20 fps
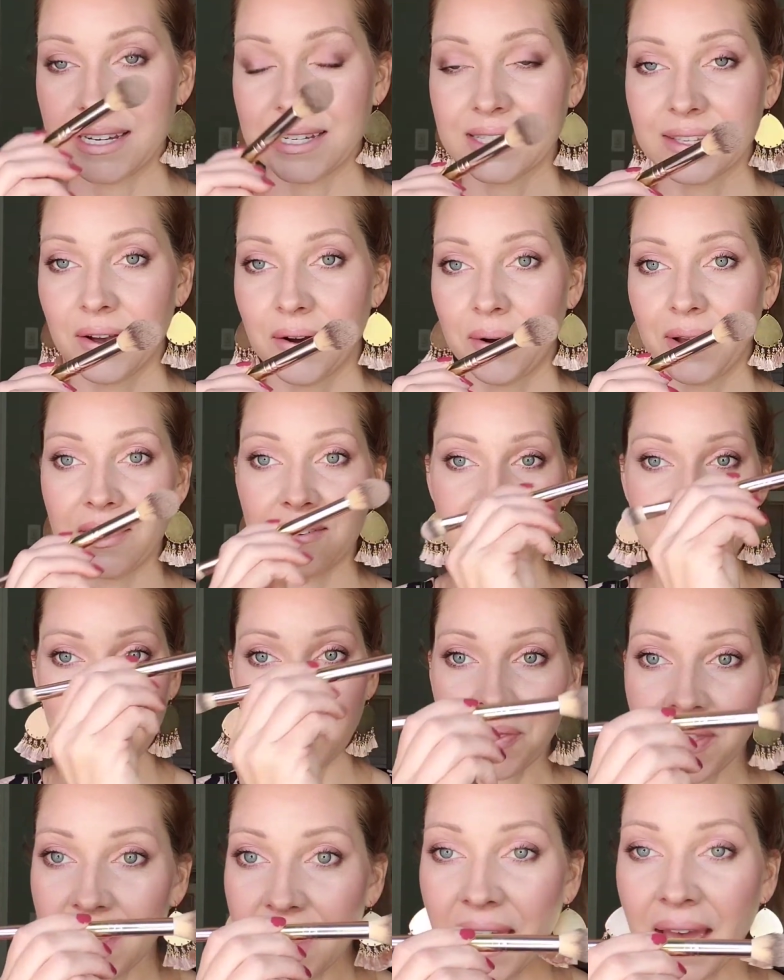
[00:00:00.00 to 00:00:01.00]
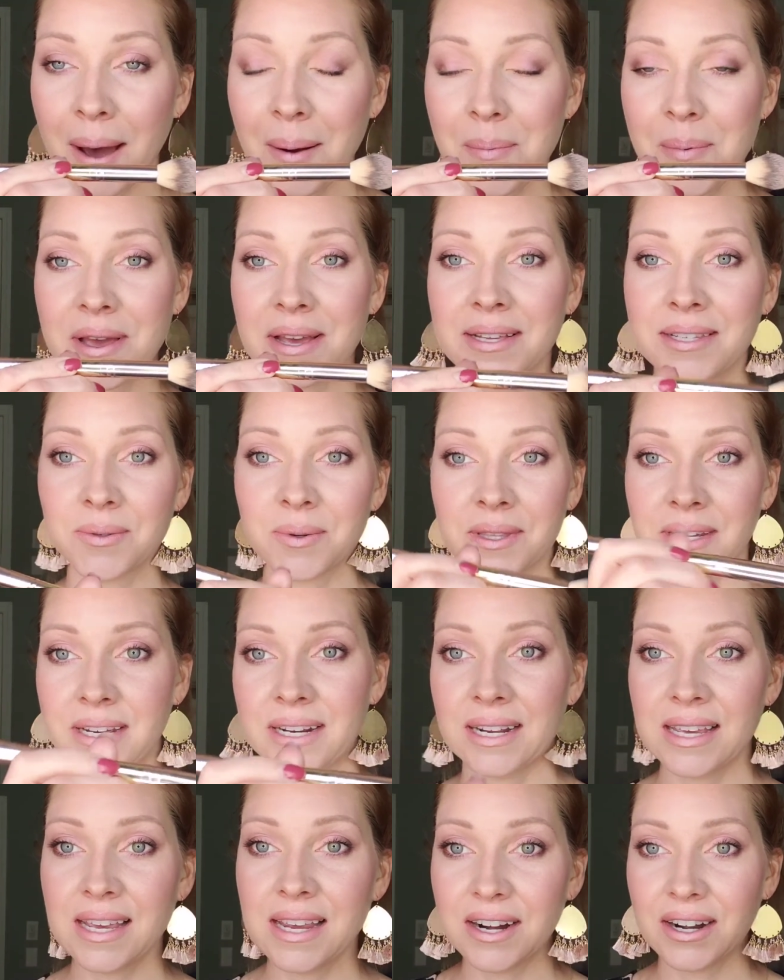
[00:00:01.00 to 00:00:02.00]
So if something happens within
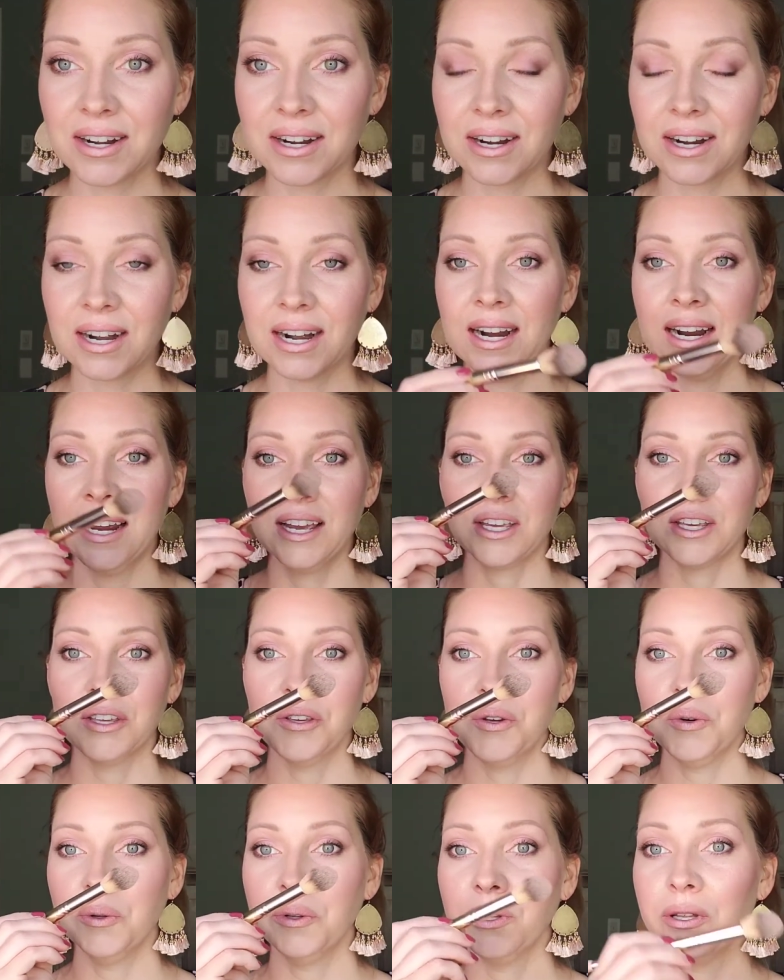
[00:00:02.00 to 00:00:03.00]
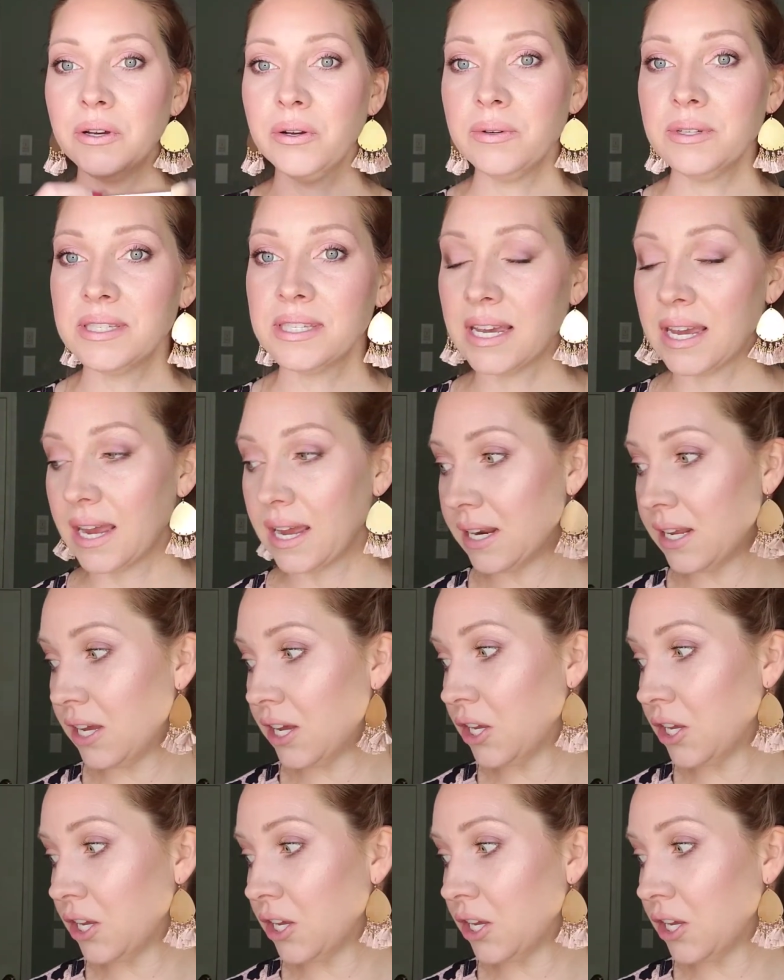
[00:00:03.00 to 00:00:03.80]
a year, you lose it,